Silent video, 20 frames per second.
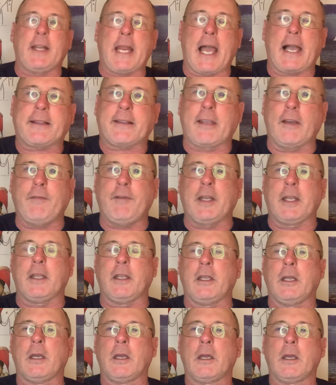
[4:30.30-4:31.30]

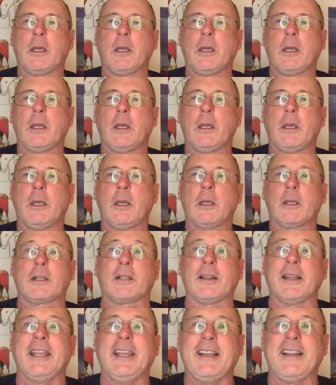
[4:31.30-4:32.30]
activity.
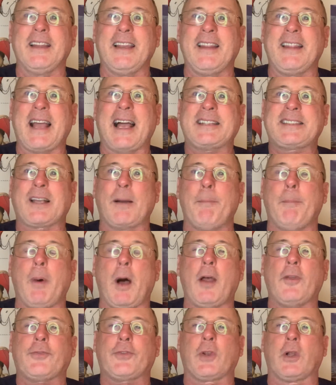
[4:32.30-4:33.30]
Clearly that's a
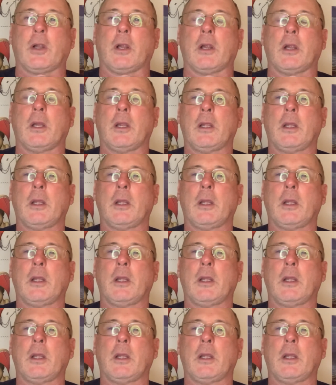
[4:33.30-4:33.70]
muscle.